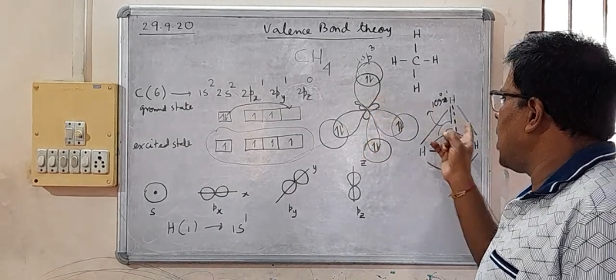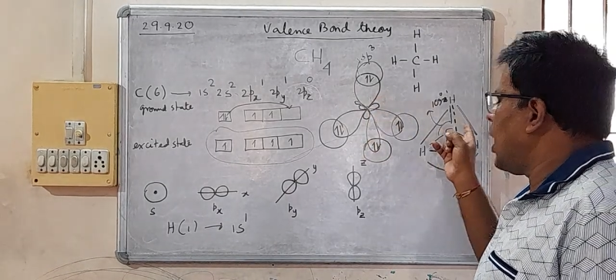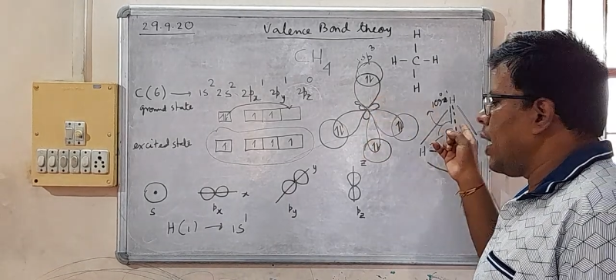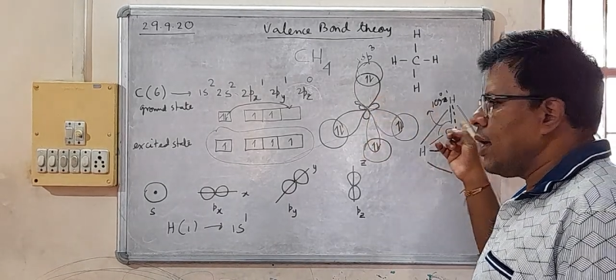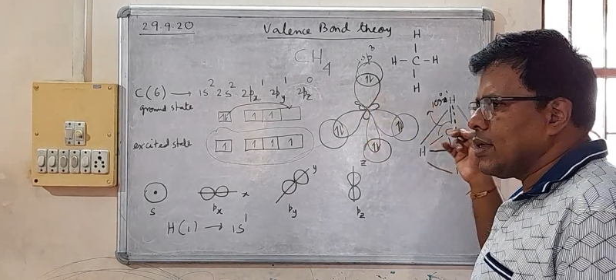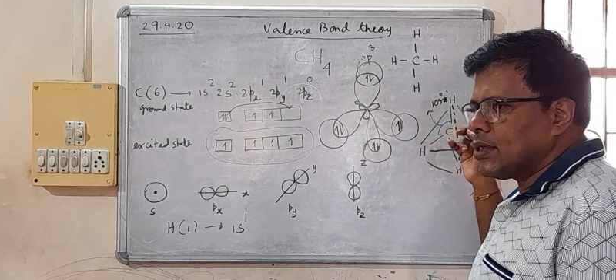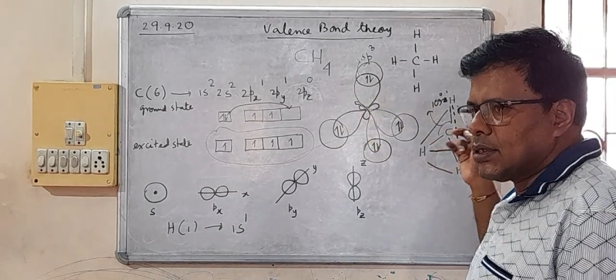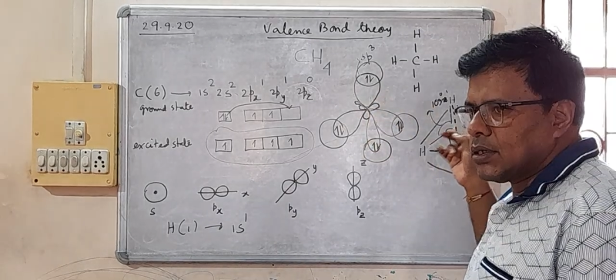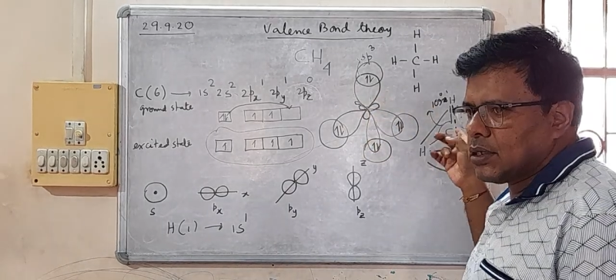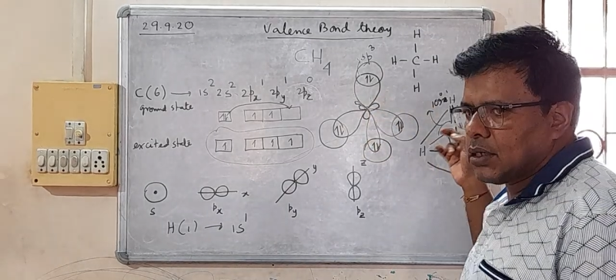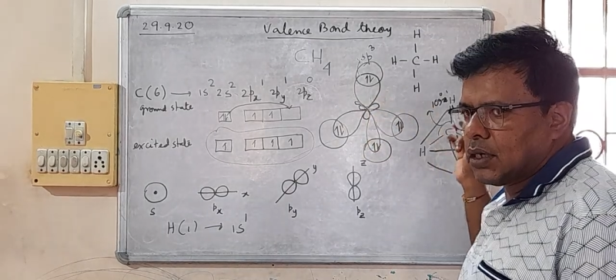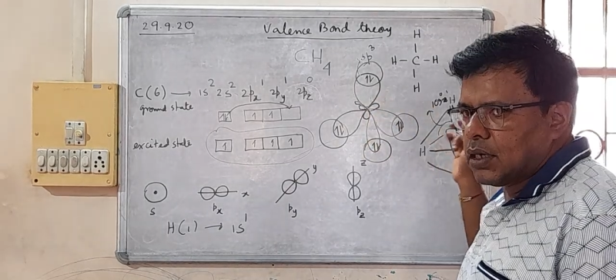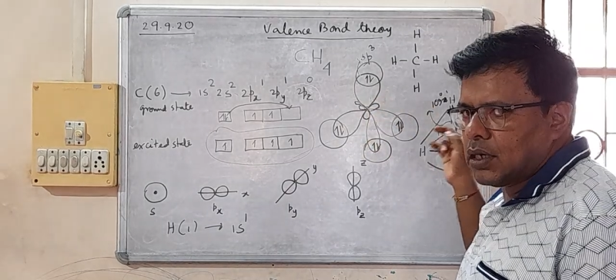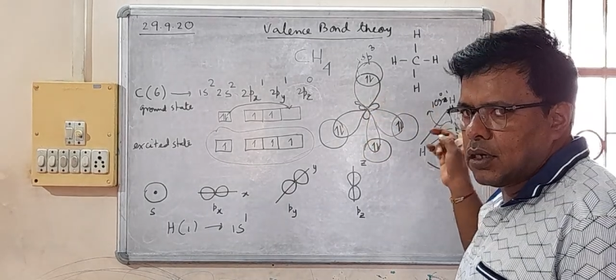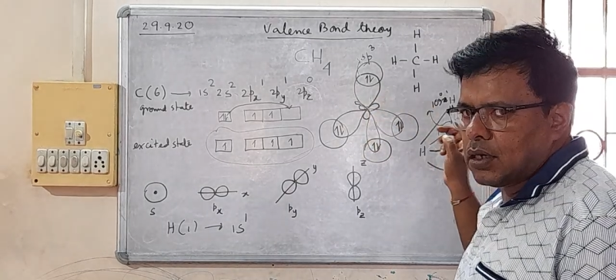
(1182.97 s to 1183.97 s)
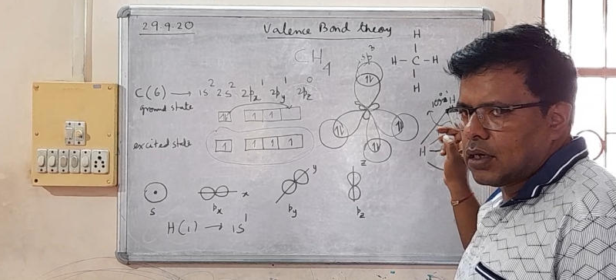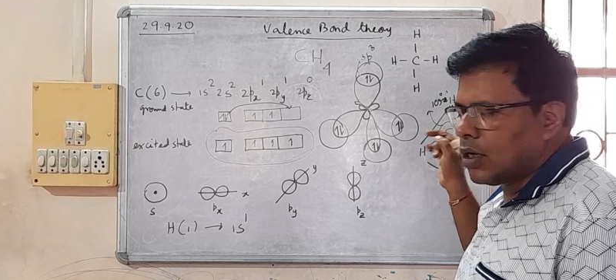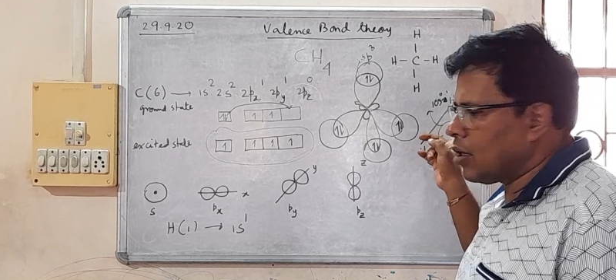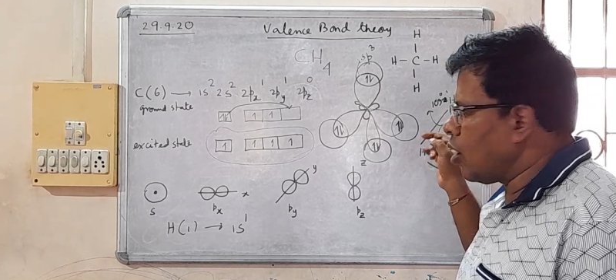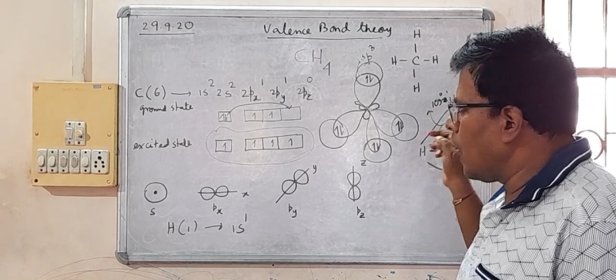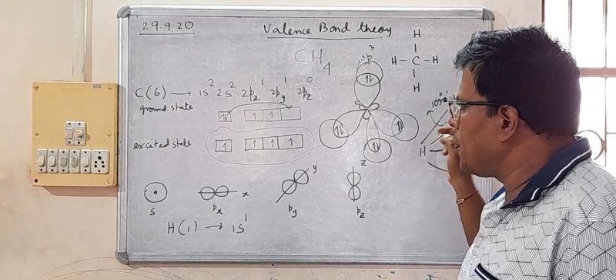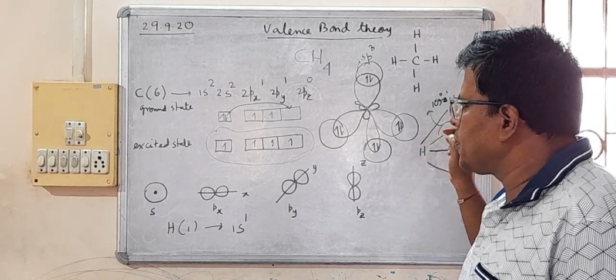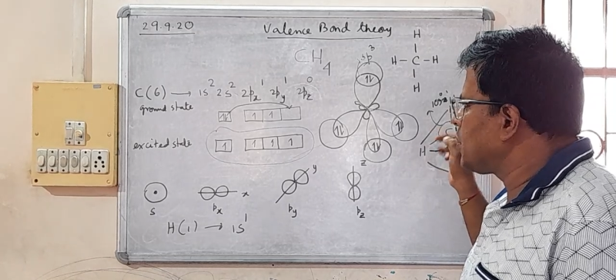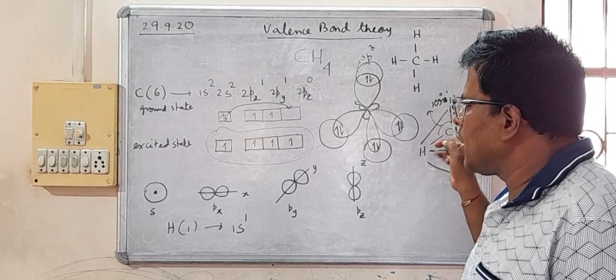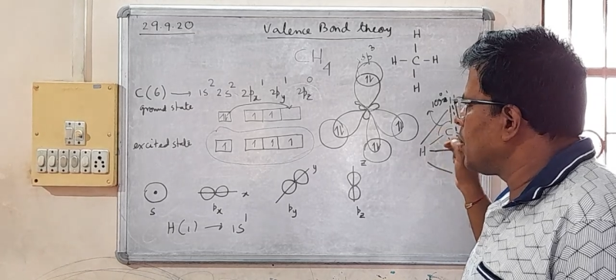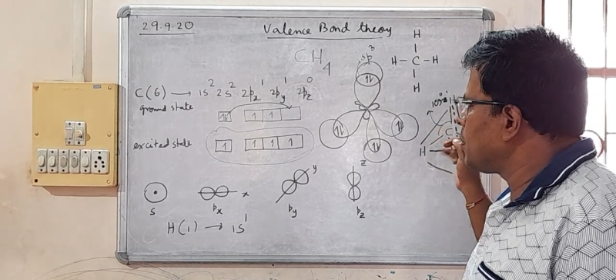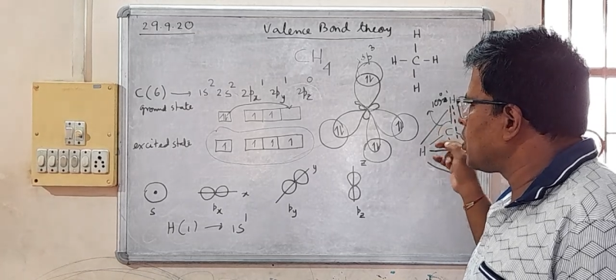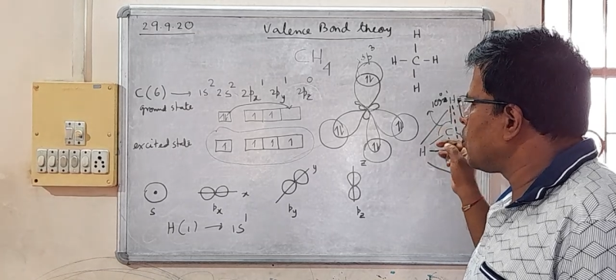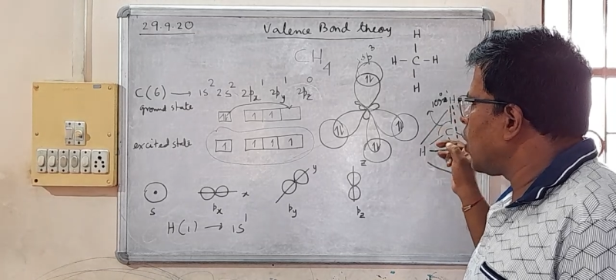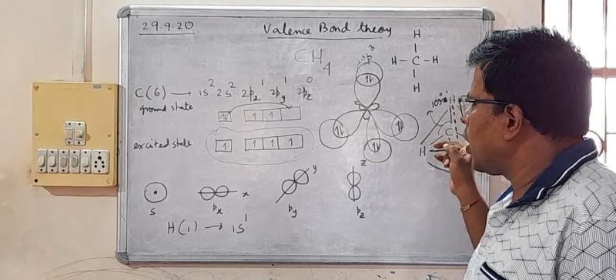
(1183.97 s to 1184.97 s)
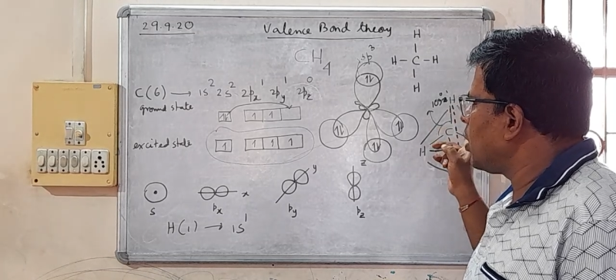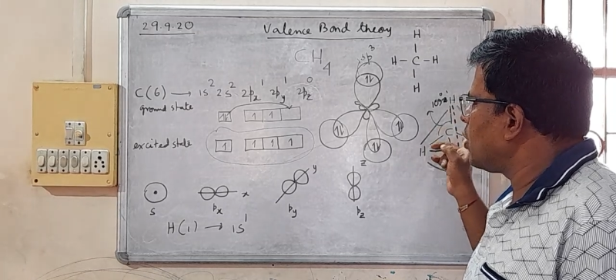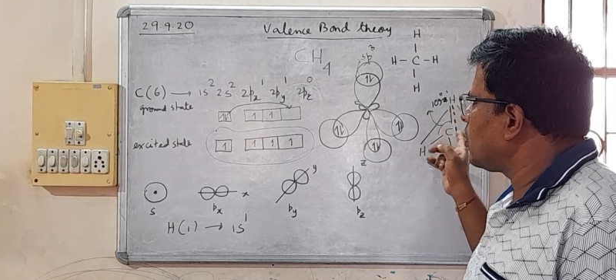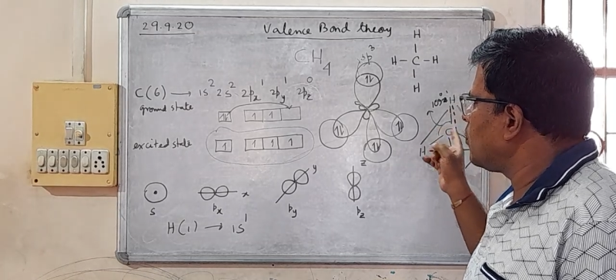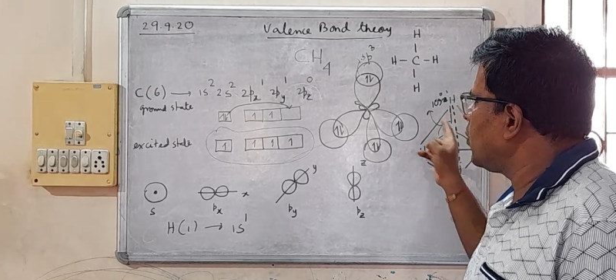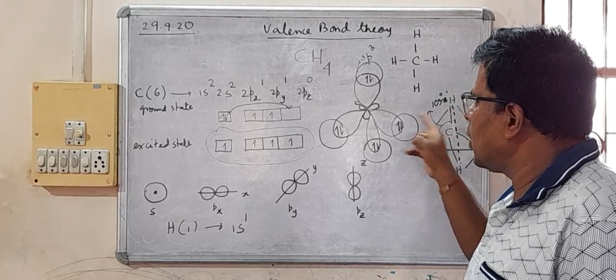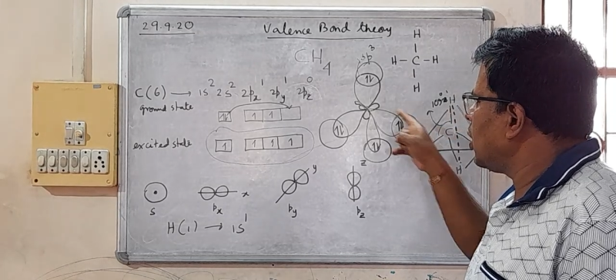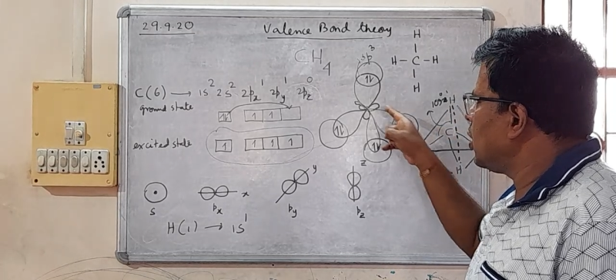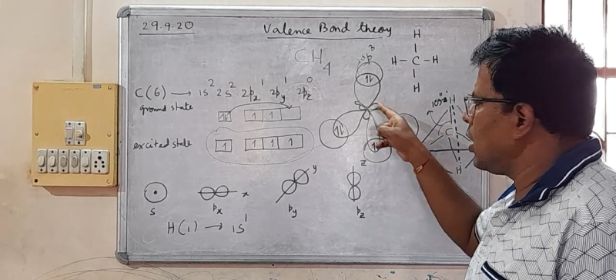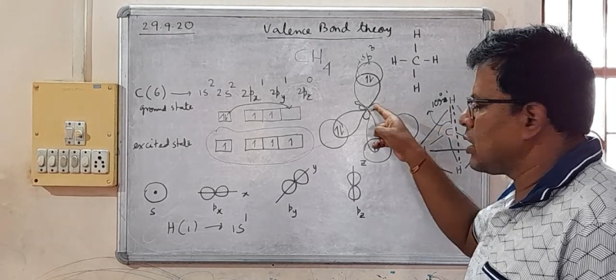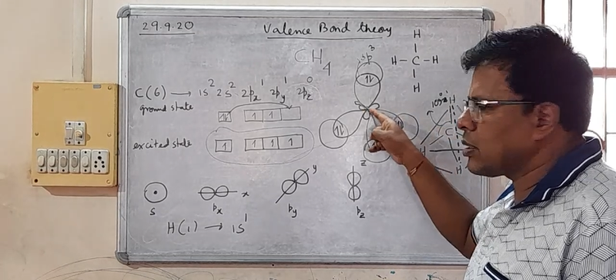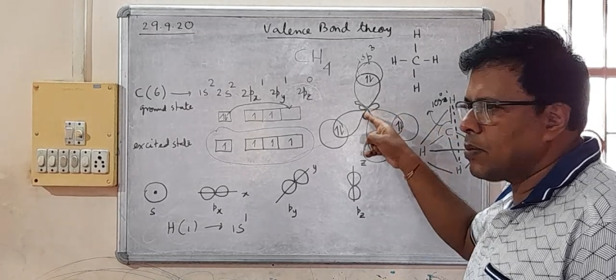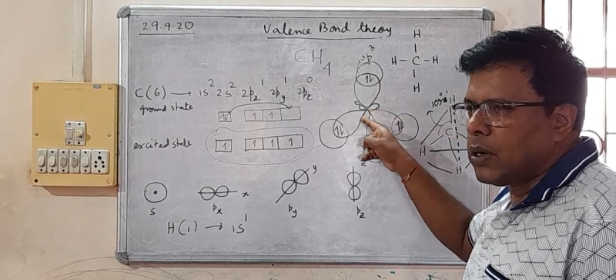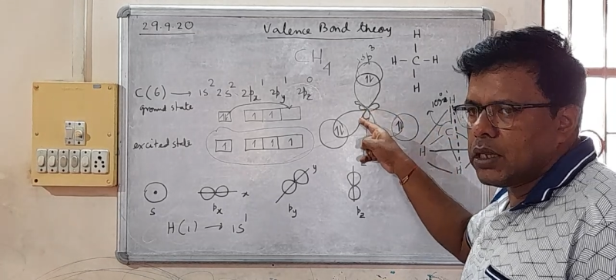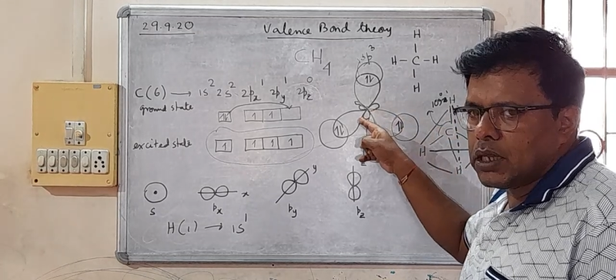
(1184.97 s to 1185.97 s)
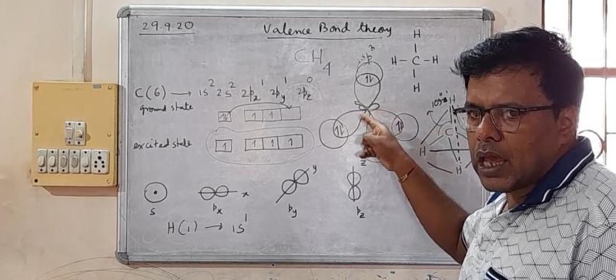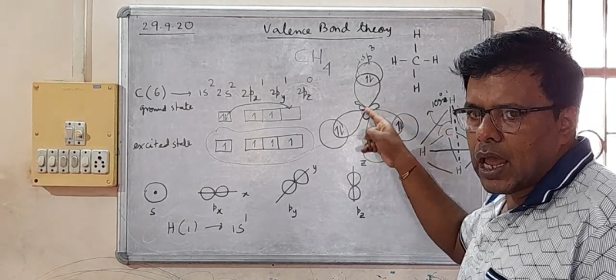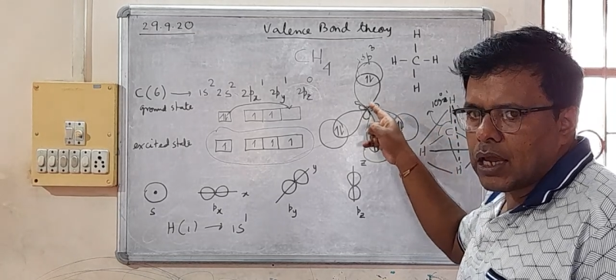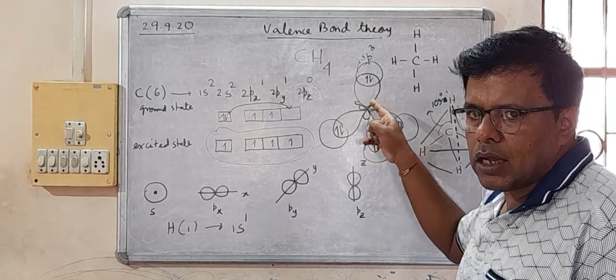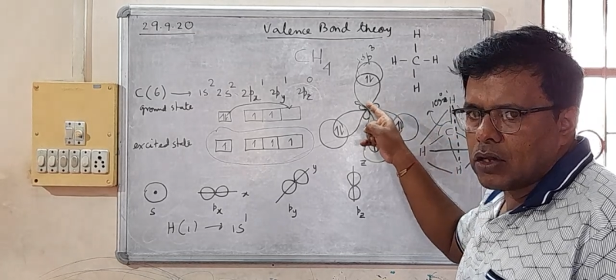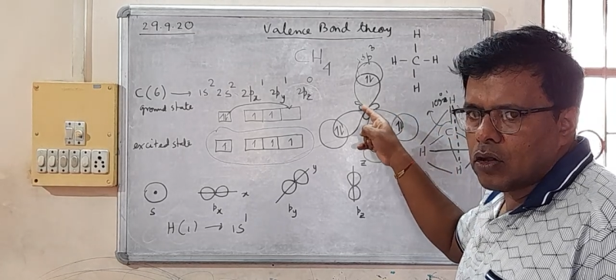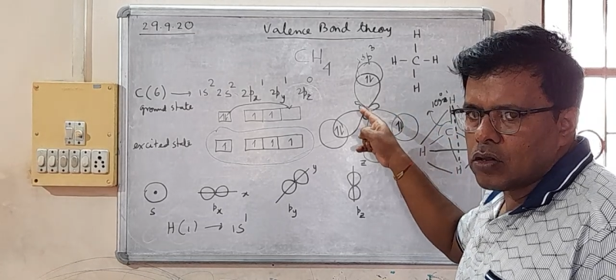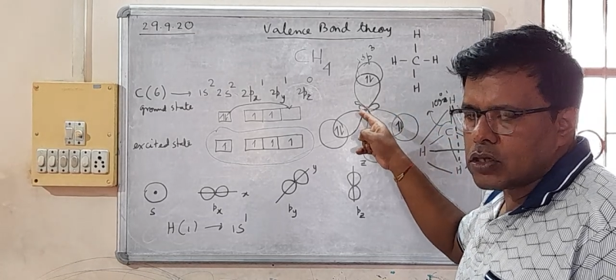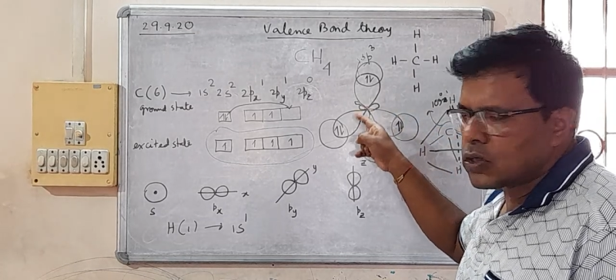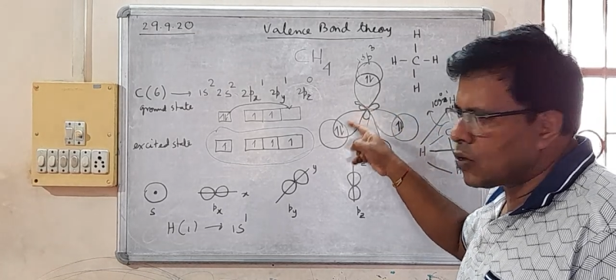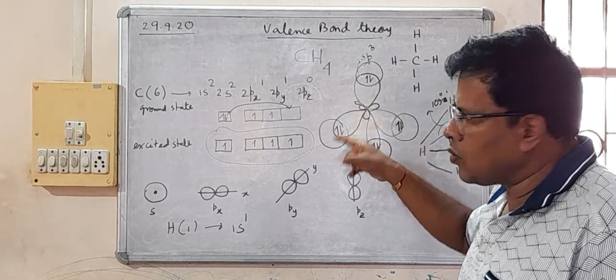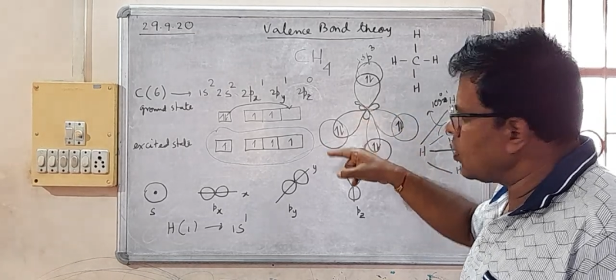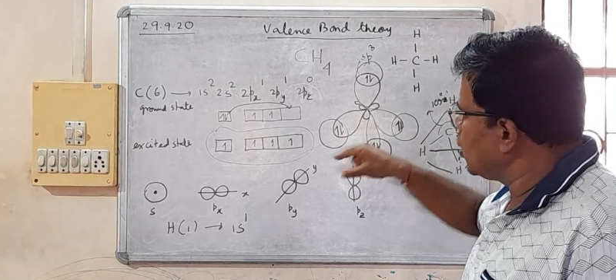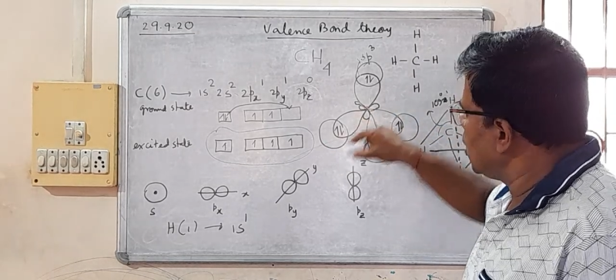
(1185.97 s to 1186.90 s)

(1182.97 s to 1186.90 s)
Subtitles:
as observed one. We can explain the angle also.